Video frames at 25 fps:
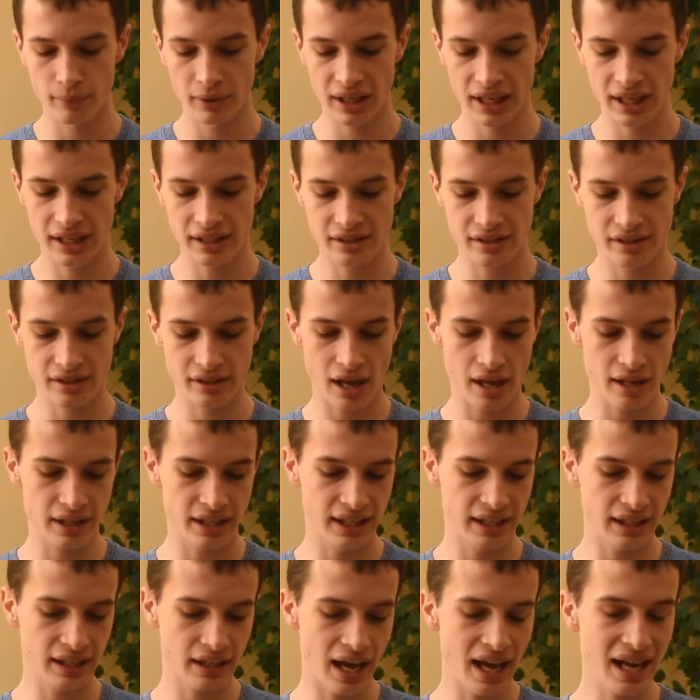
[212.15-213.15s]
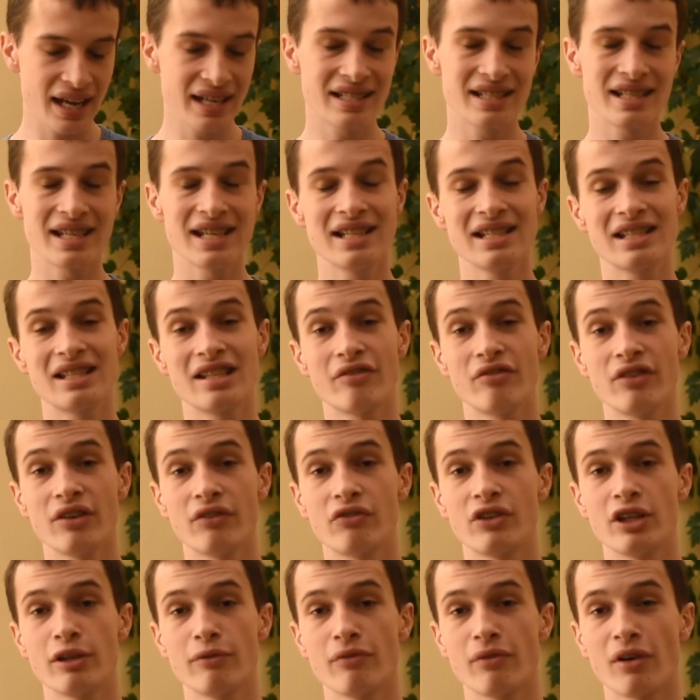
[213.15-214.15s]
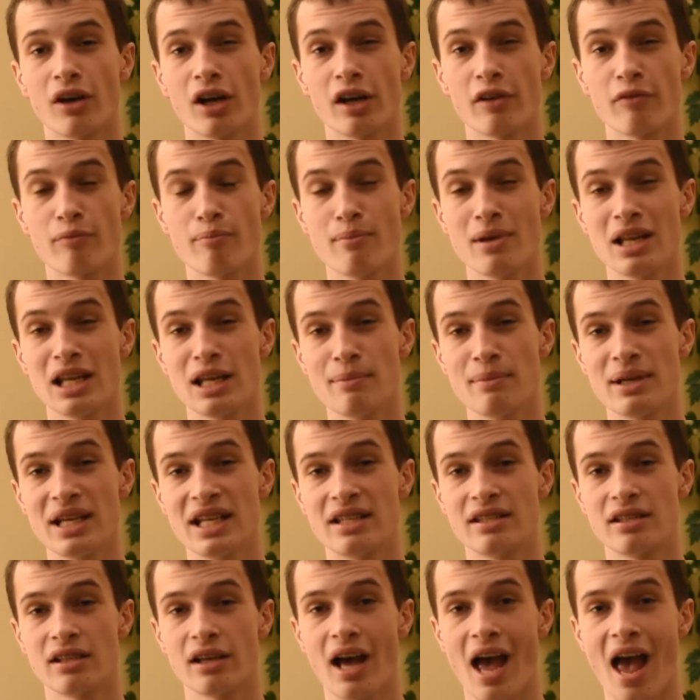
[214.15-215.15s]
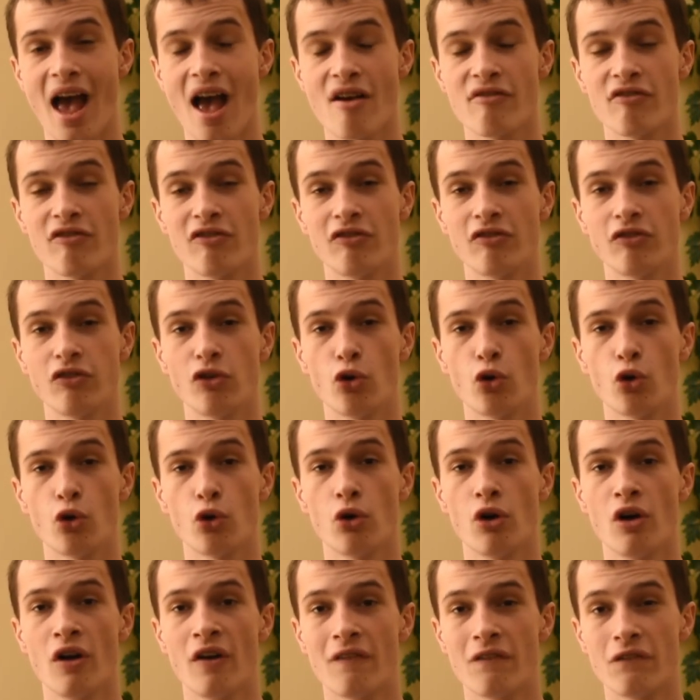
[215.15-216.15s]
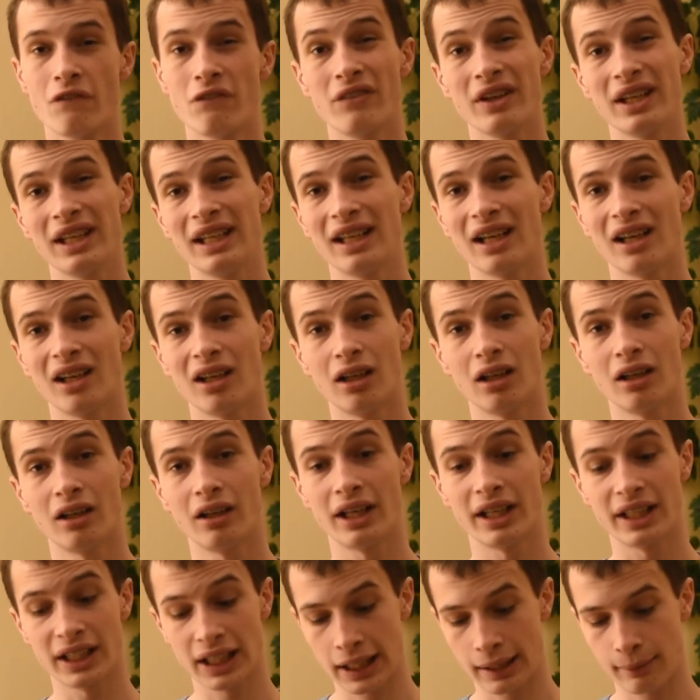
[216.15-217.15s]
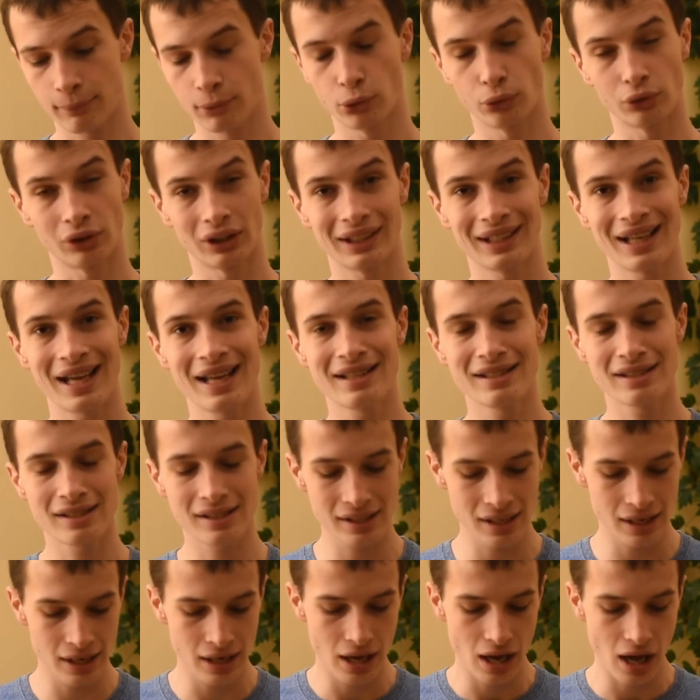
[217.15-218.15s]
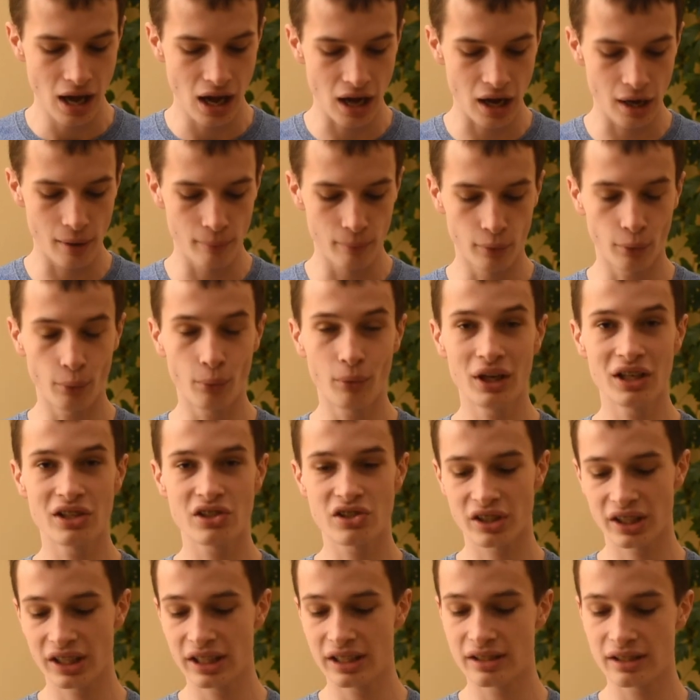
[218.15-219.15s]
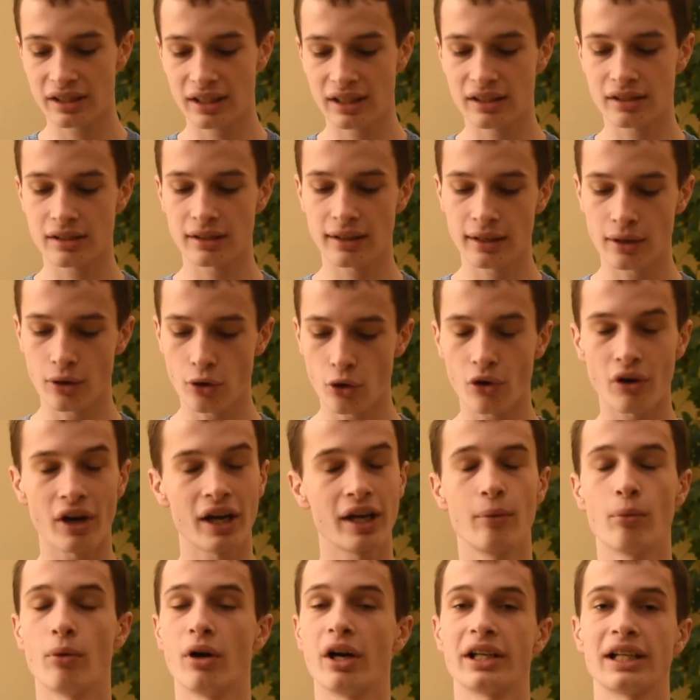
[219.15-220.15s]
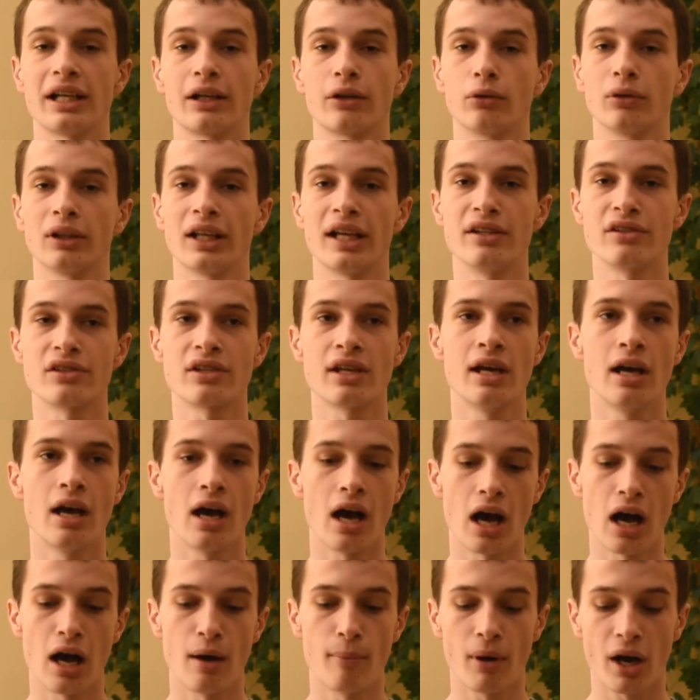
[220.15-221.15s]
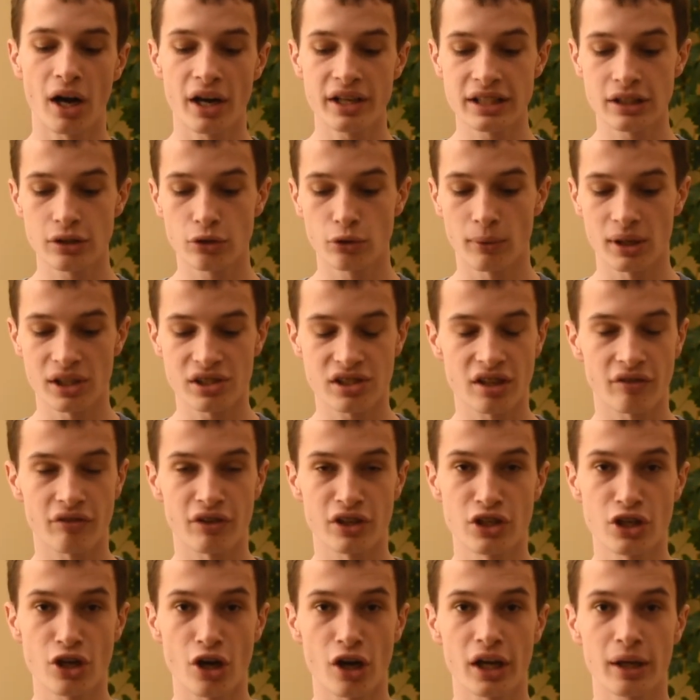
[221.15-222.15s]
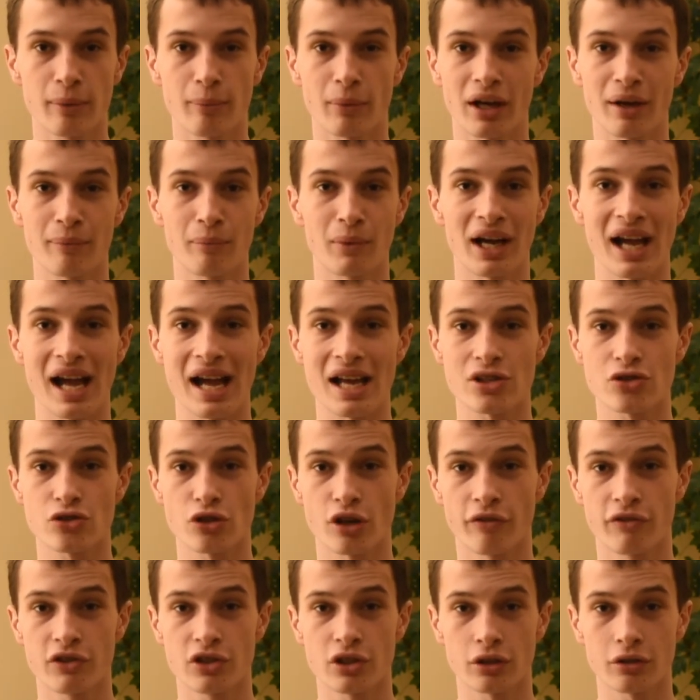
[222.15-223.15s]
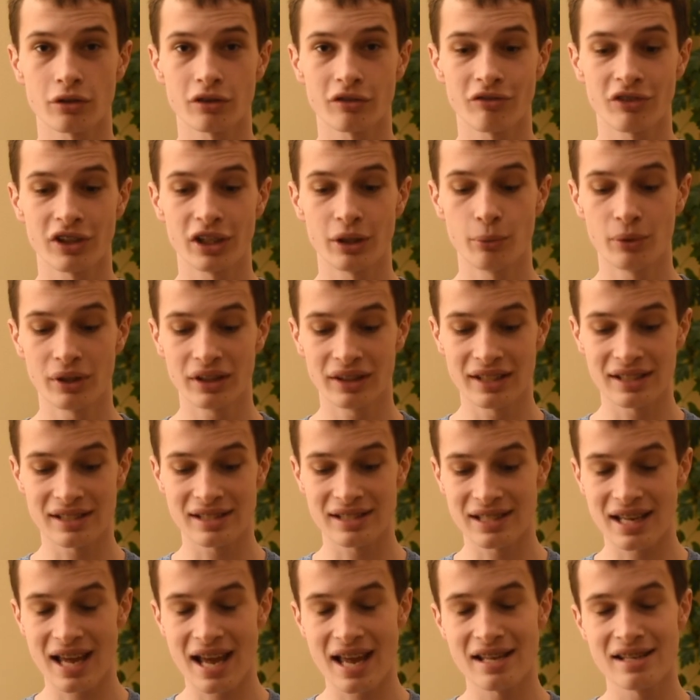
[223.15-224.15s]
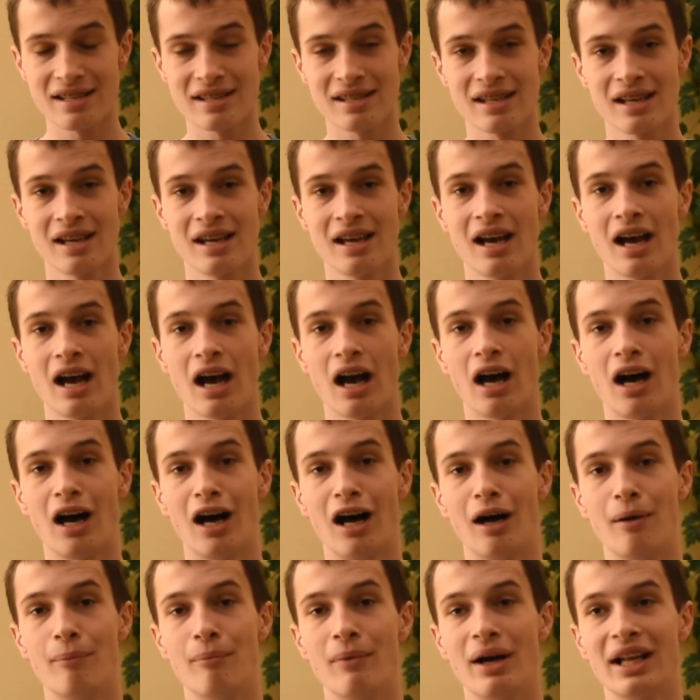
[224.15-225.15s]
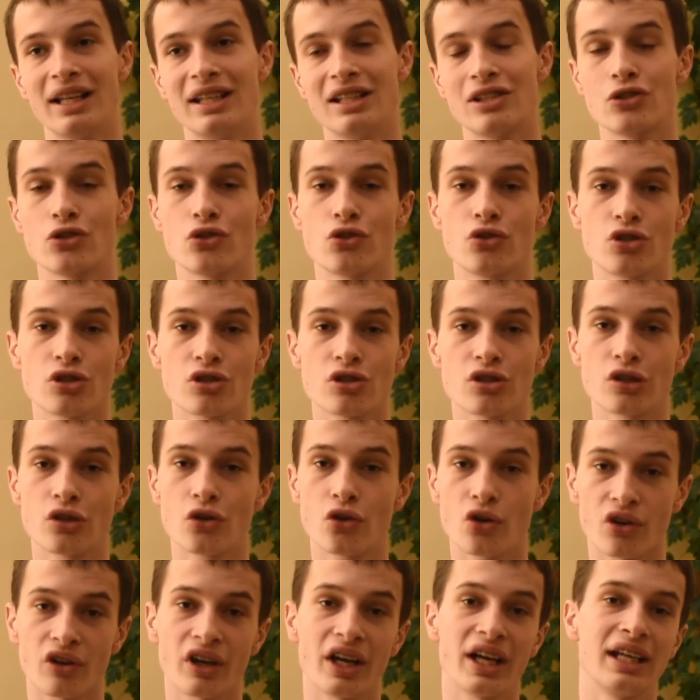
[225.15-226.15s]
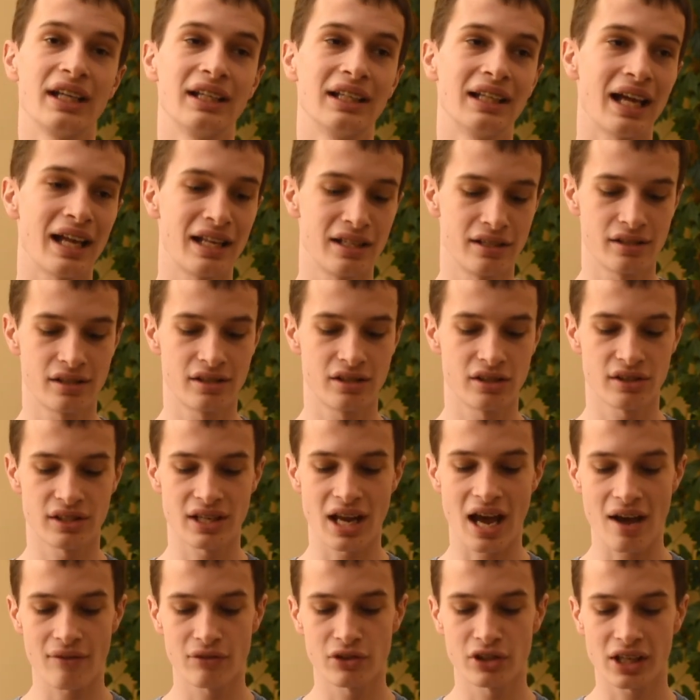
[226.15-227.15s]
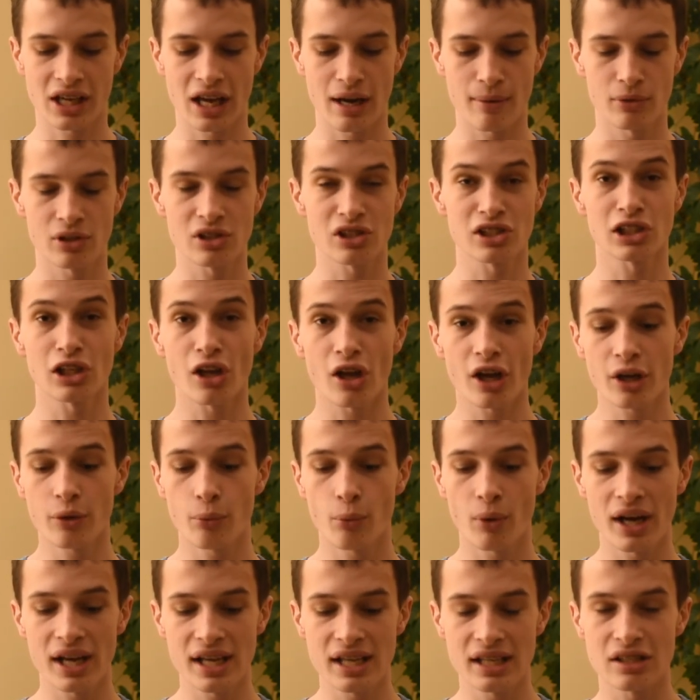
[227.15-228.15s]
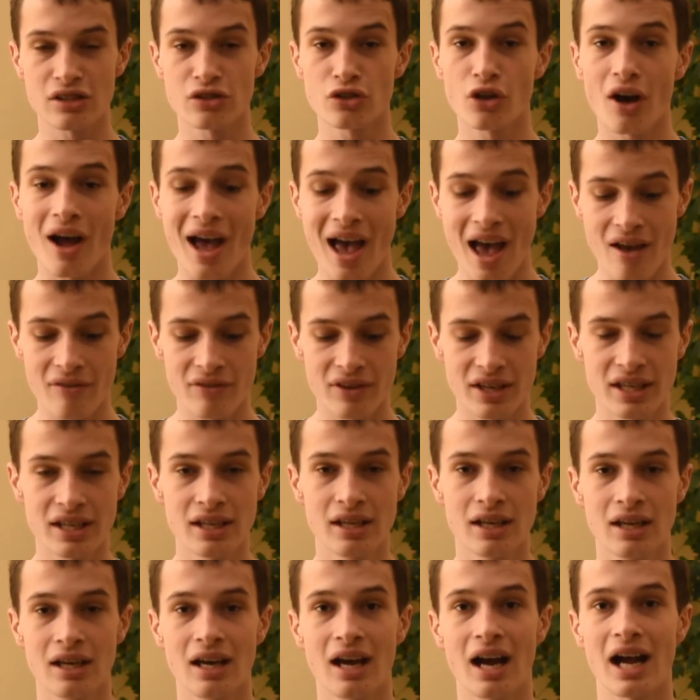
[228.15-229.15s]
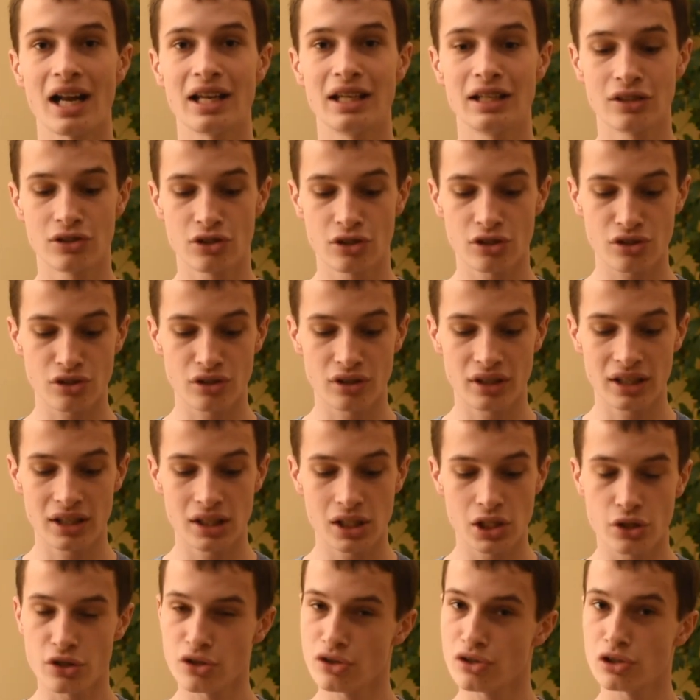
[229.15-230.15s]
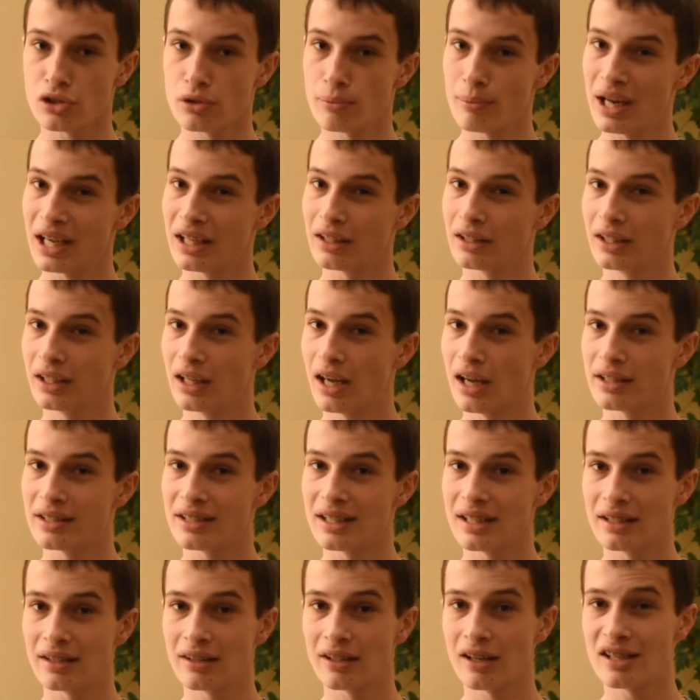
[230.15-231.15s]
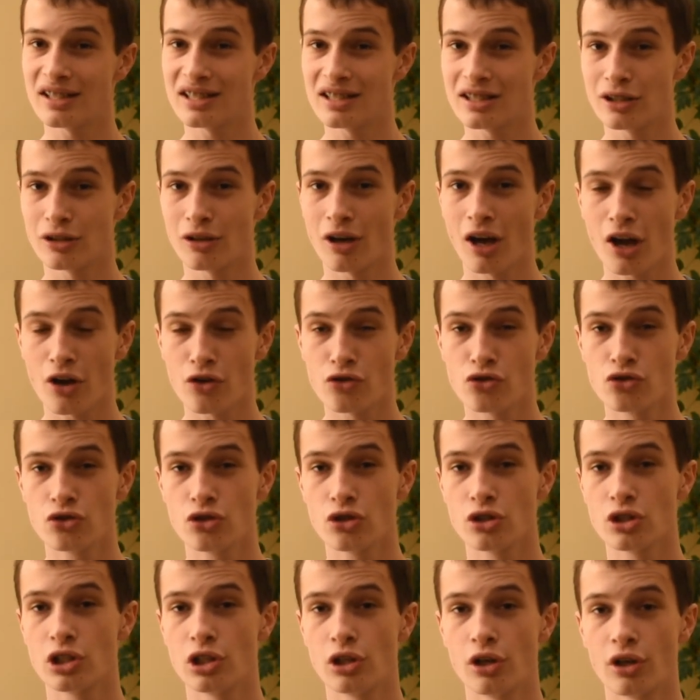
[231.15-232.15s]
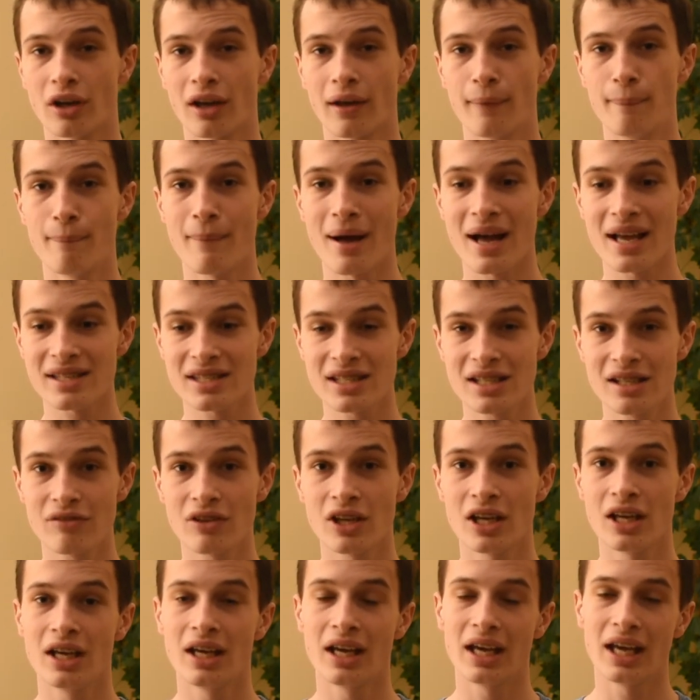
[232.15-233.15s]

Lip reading: It's the 18 to 55mm f4 VR enabled lens, which is a great wide angle lens. I did all my stuff at night, my astrophotography with this lens, and it's just a great lens just to have in your camera. It's lightweight, it's not heavy, and it doesn't make the D3200 look massive.